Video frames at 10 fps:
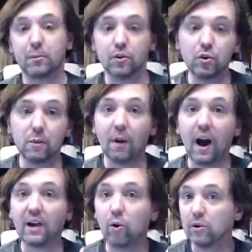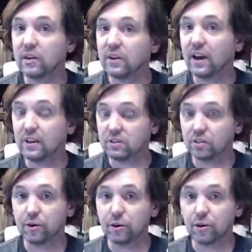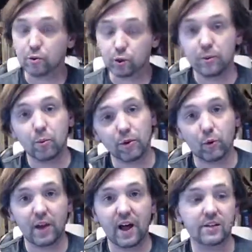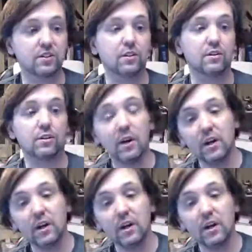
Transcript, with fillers: and you can buy only the exterior trim with or without a cylinder.